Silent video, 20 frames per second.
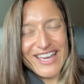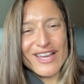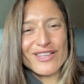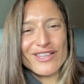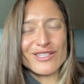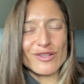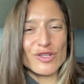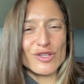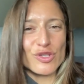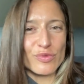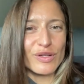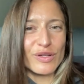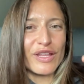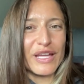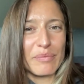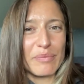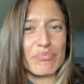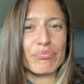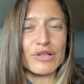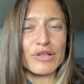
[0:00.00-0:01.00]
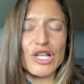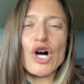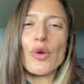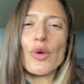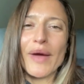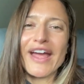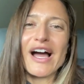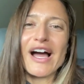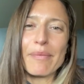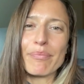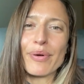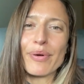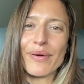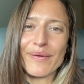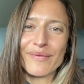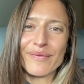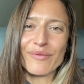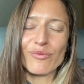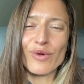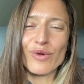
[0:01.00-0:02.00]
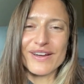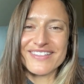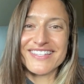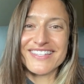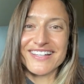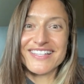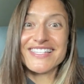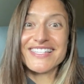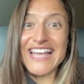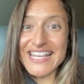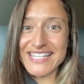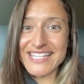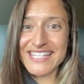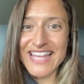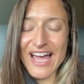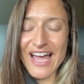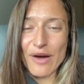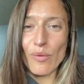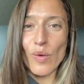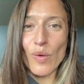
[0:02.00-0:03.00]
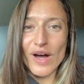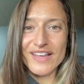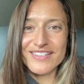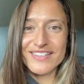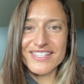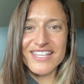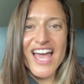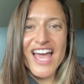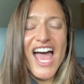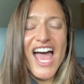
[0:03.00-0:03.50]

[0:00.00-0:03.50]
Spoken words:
So it's really blowing up what a success that was.